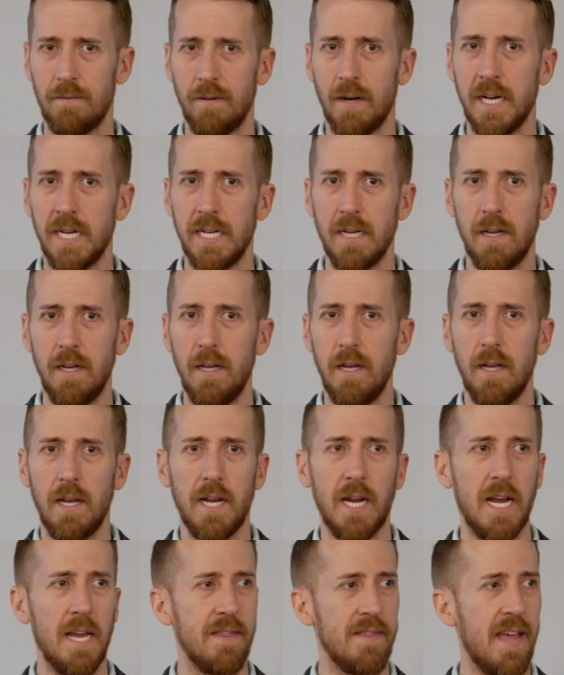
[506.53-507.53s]
right?
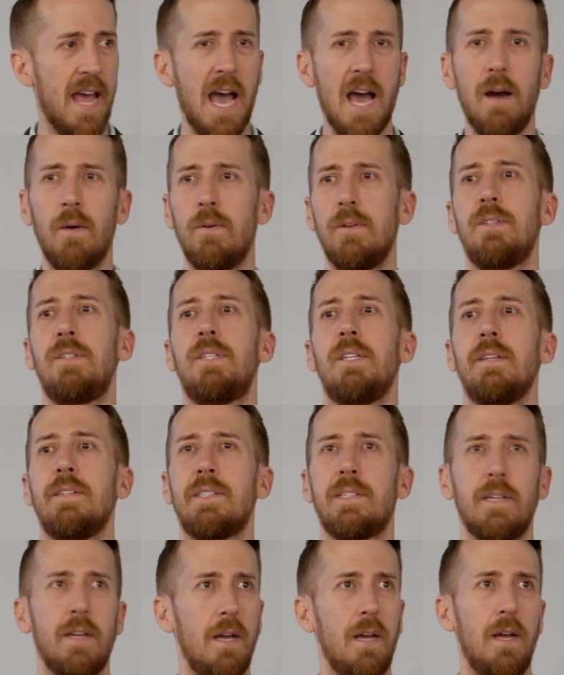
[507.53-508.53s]
And that was
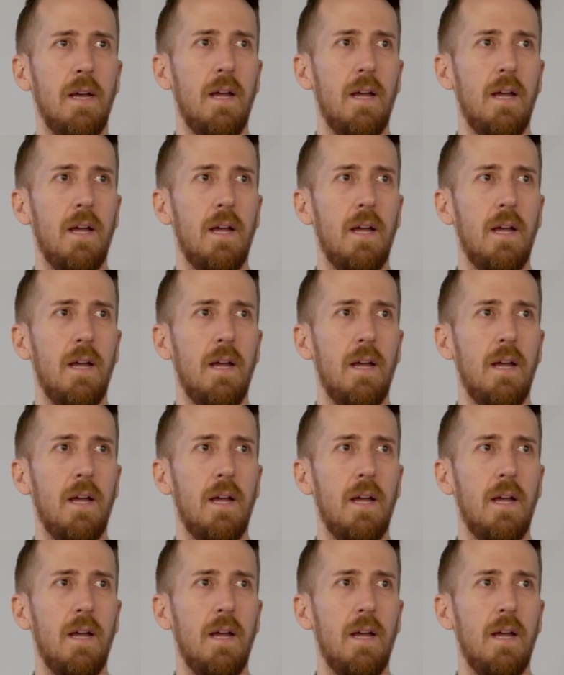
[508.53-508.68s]
just,